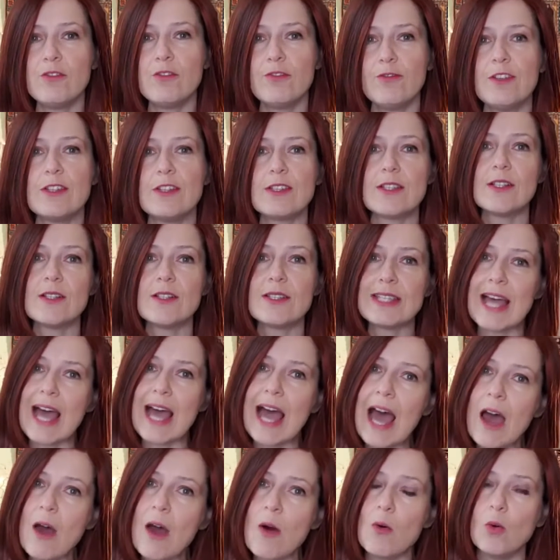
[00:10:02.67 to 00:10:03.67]
fizzles
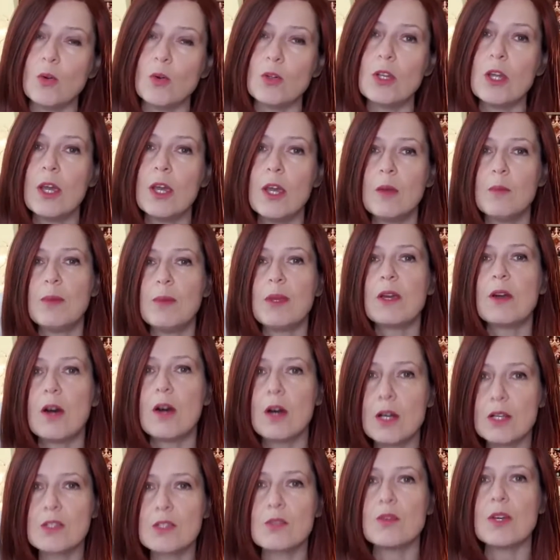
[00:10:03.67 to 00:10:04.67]
out
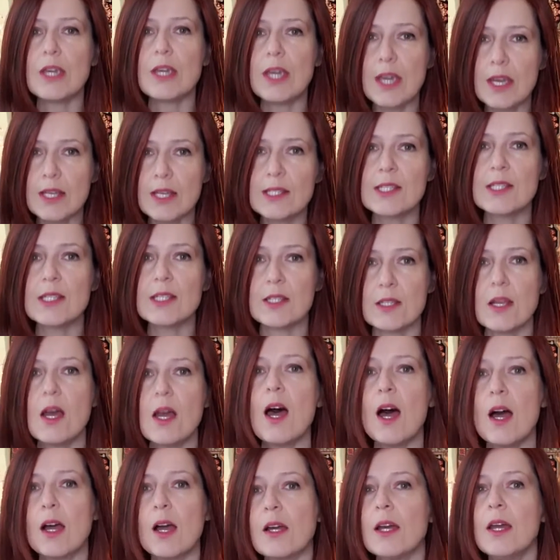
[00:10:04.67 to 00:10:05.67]
because we get
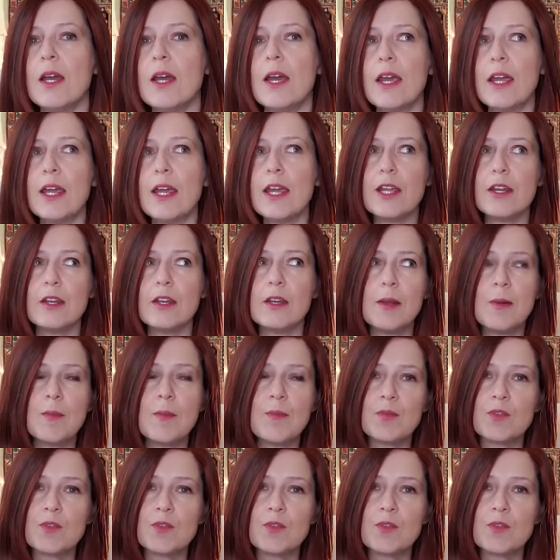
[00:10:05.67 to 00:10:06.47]
stuck in